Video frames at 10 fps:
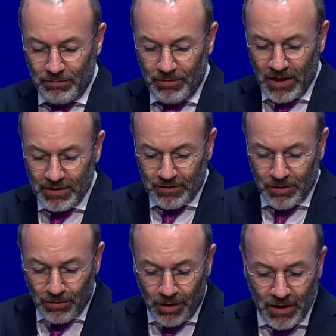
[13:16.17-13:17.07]
We had
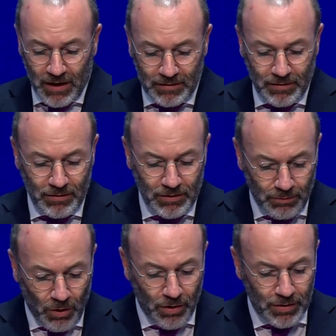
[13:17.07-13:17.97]
Corona, the
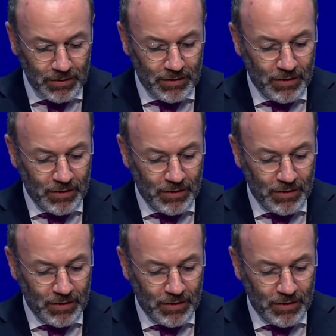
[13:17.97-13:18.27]
war,